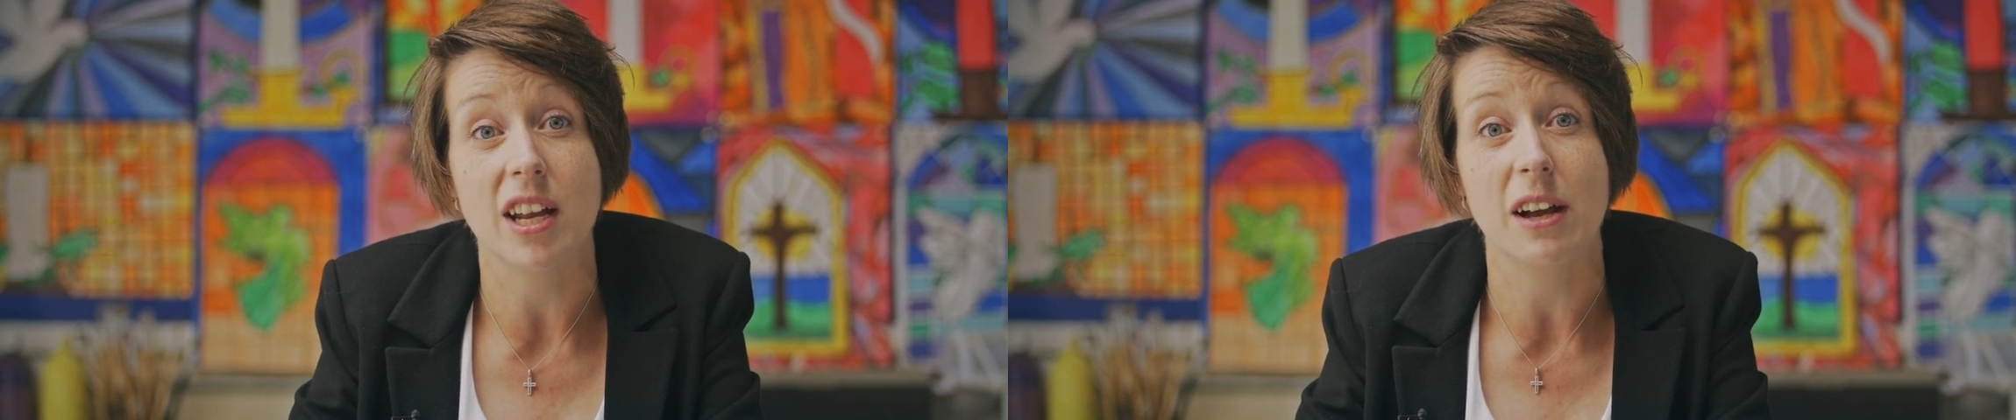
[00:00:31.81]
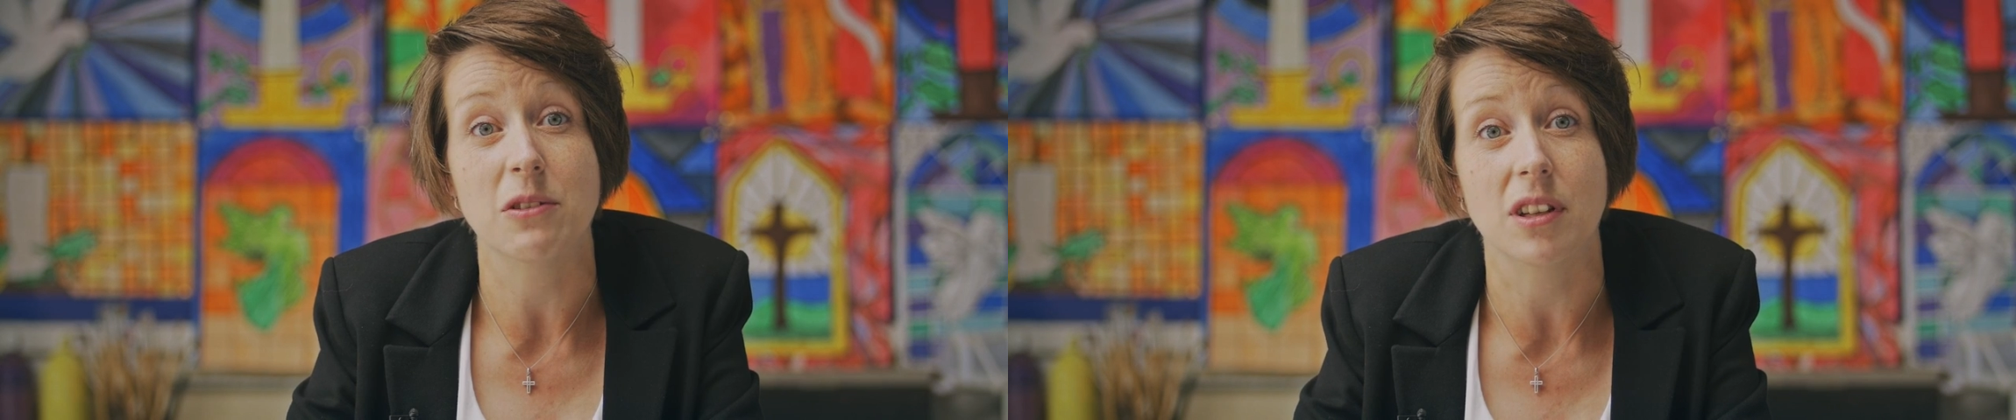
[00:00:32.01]

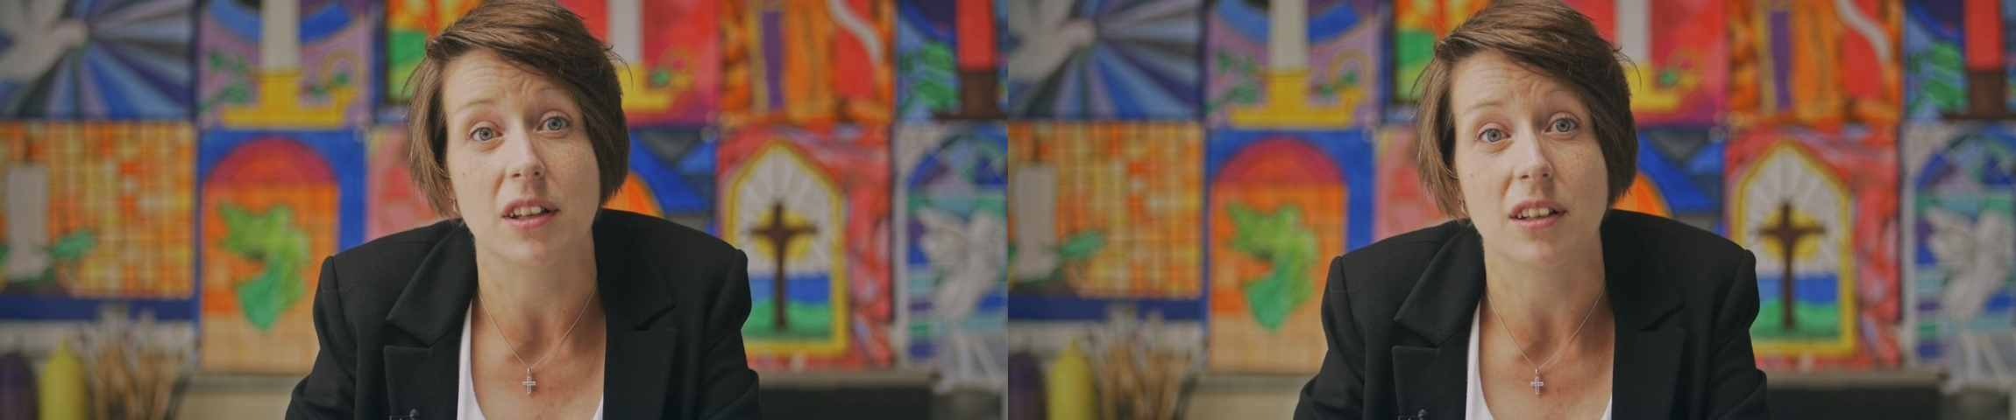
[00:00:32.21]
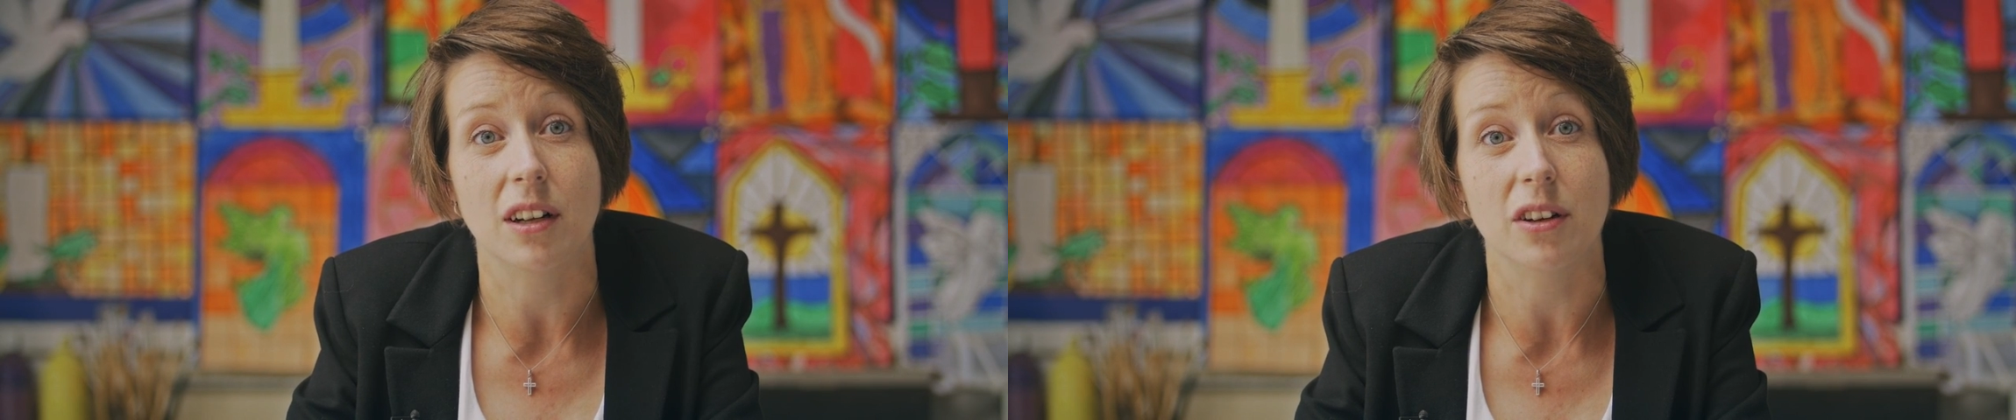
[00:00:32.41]

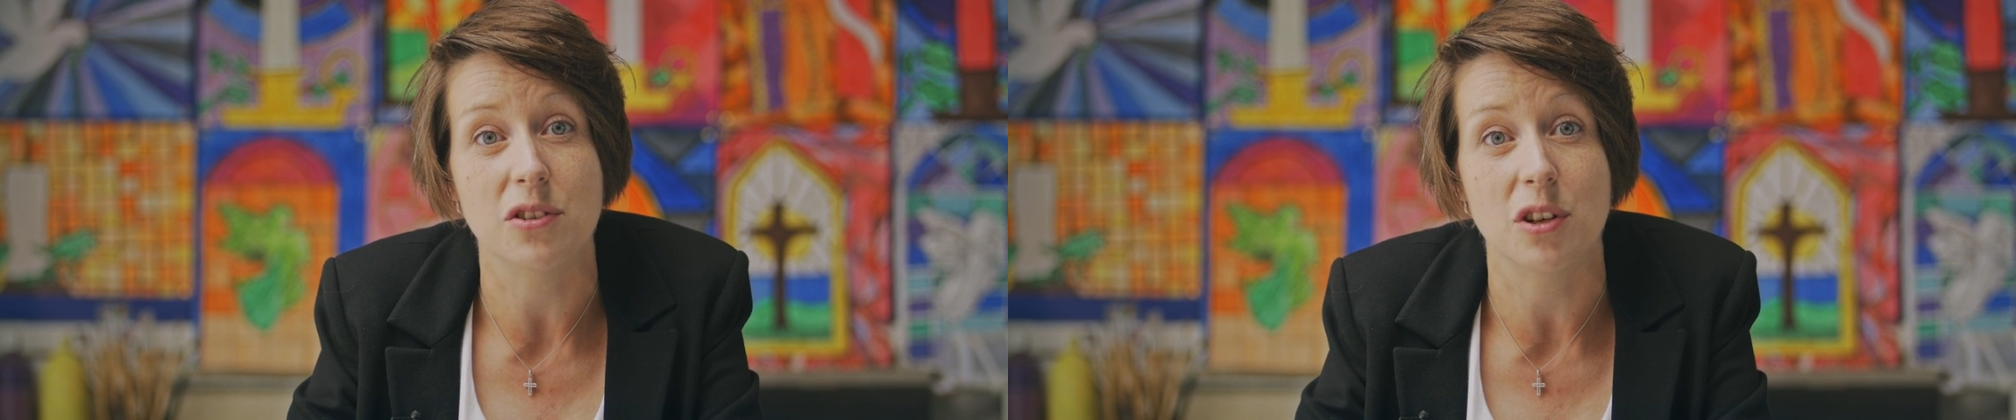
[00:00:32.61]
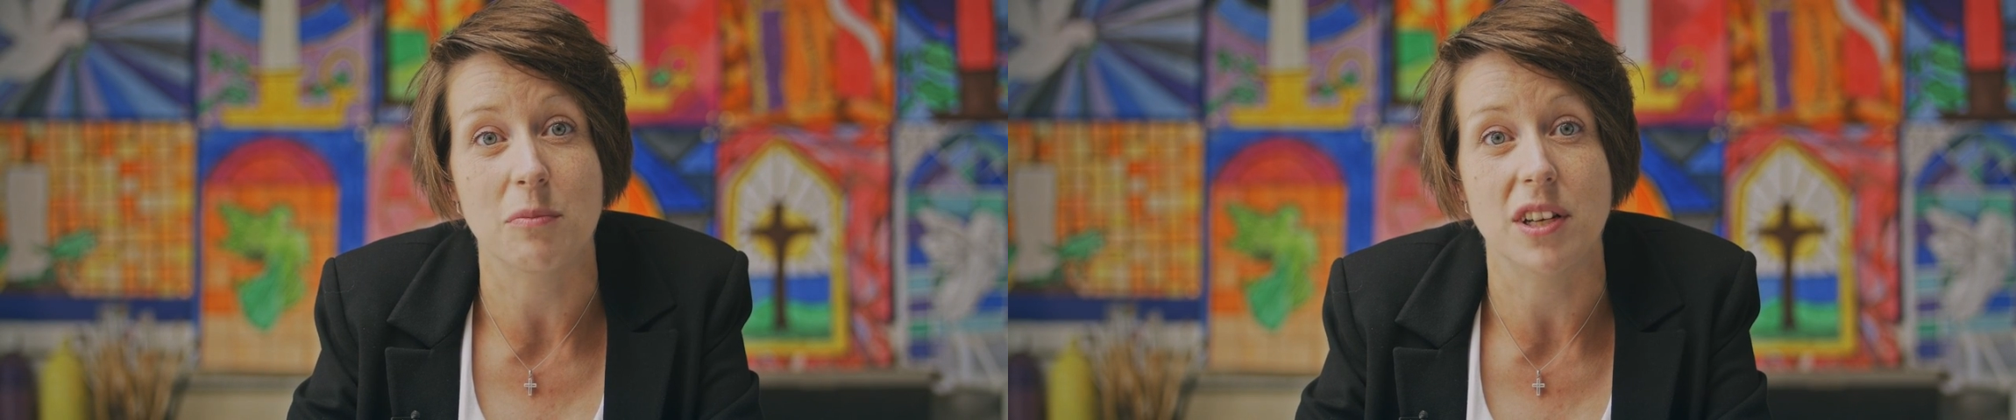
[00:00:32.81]
outside the classroom